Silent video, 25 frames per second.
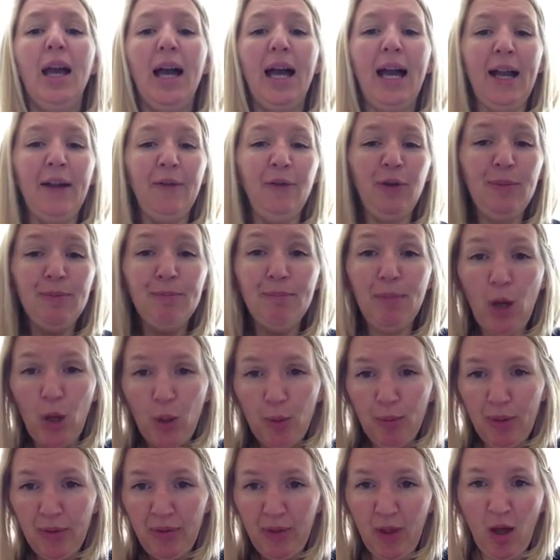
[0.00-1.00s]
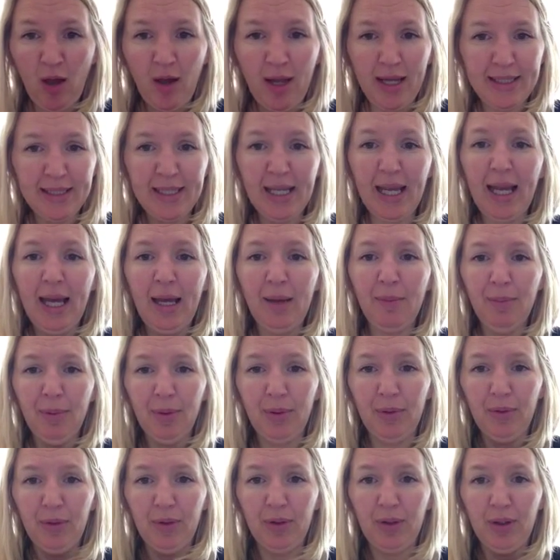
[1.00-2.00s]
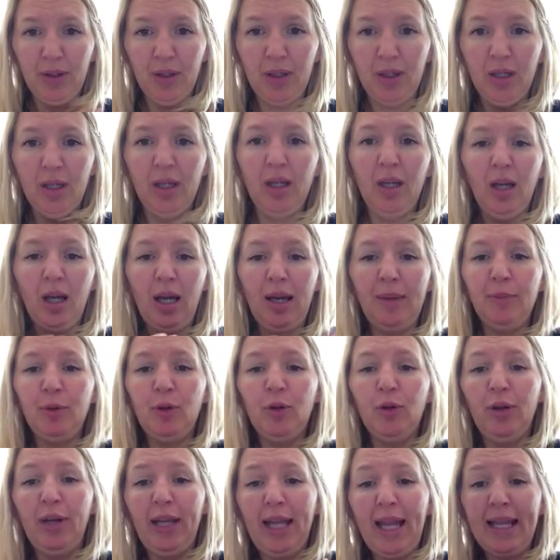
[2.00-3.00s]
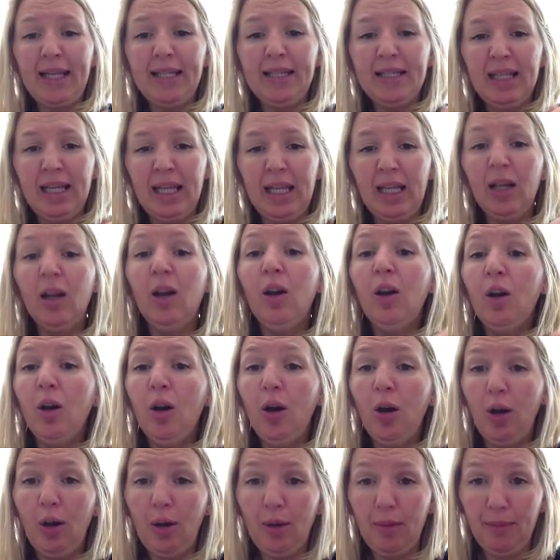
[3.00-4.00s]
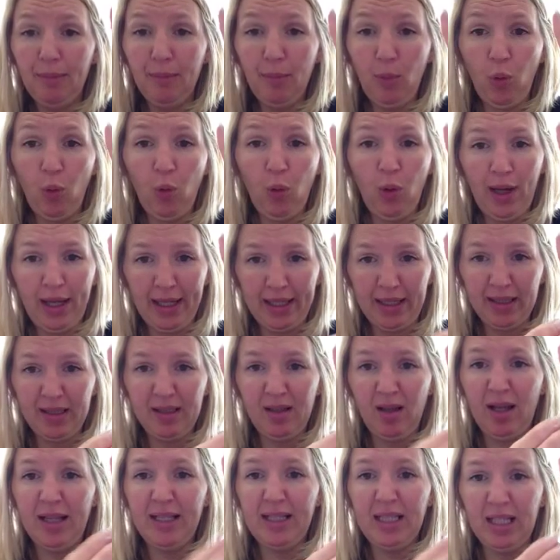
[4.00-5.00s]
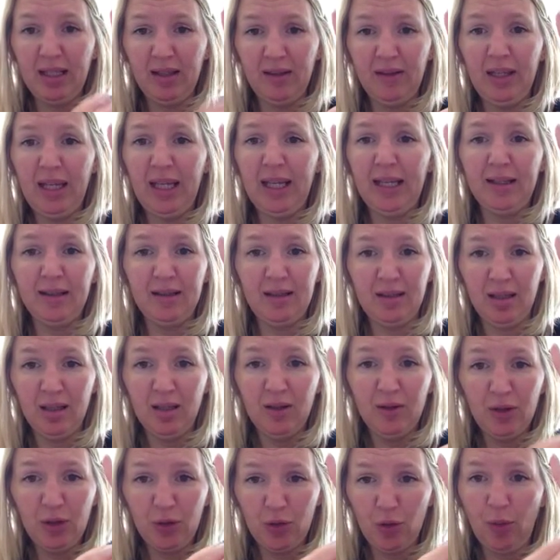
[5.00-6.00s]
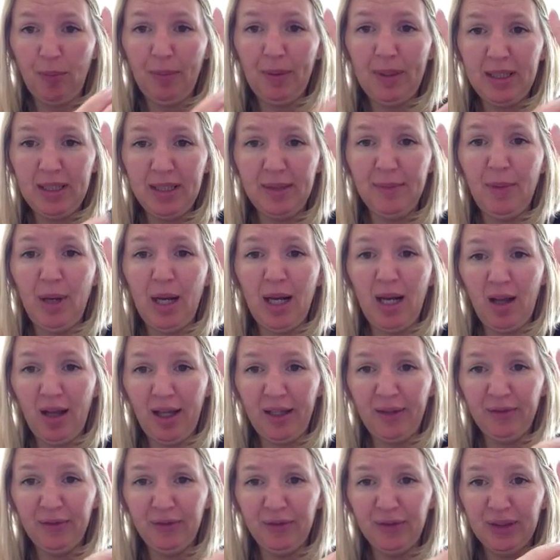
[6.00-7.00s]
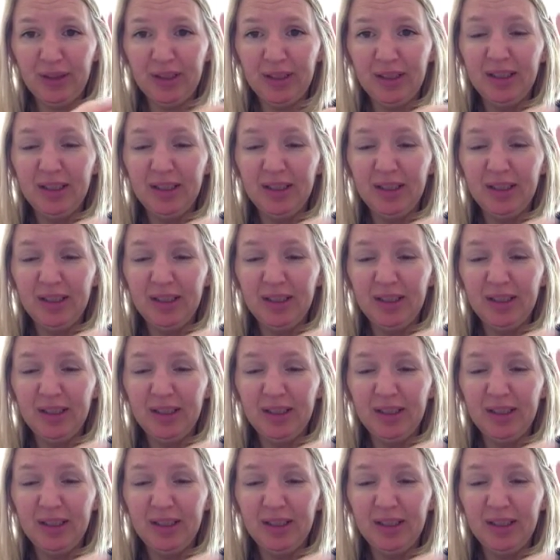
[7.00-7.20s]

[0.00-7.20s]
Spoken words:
Every moment that I tap, I'm creating more exciting things to drop into my life.